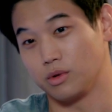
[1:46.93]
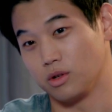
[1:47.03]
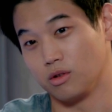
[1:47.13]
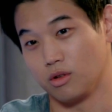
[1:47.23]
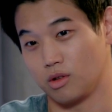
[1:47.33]

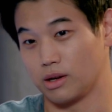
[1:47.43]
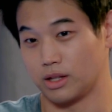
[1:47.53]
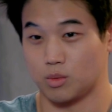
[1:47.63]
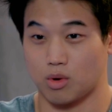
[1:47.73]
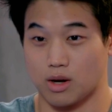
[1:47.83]
too throughout
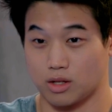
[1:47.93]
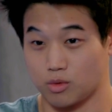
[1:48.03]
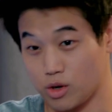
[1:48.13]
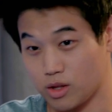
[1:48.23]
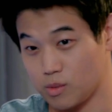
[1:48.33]
this process
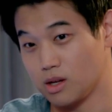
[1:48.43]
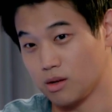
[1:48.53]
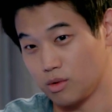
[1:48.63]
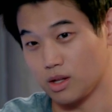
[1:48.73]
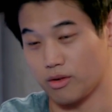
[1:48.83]
with me
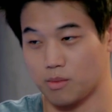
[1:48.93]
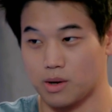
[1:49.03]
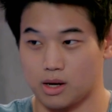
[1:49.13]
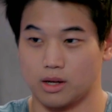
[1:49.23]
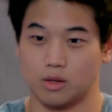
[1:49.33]
and with
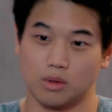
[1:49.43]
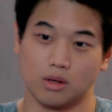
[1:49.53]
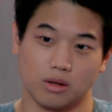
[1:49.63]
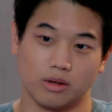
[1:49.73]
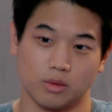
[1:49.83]
everybody has
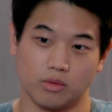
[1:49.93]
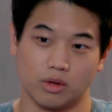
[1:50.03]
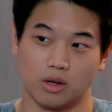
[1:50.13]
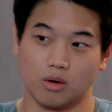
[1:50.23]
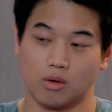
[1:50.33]
been
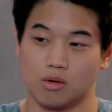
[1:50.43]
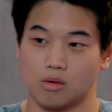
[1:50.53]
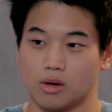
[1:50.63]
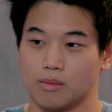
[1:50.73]
really cool.